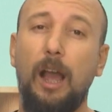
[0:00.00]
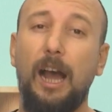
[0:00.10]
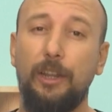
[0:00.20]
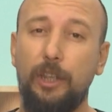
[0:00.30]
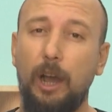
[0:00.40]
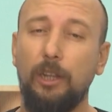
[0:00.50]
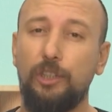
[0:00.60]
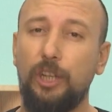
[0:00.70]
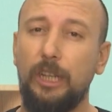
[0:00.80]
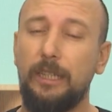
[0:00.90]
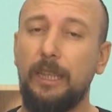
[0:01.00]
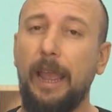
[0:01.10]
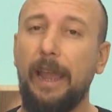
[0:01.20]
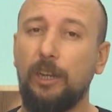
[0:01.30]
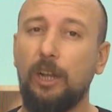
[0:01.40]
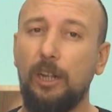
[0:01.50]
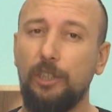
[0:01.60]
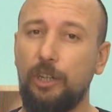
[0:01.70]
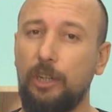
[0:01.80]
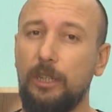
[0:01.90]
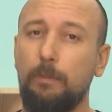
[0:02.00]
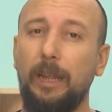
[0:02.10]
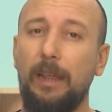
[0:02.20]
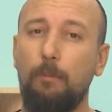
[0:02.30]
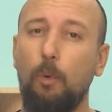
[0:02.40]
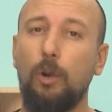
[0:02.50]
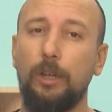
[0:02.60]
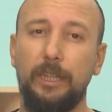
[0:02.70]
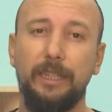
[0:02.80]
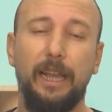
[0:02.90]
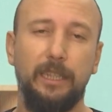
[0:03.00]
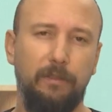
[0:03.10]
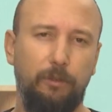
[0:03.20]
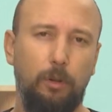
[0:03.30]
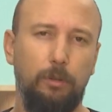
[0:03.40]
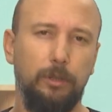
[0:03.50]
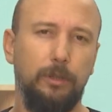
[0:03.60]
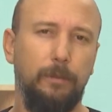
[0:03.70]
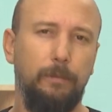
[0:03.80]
ideologies, and cultures play more decisive roles.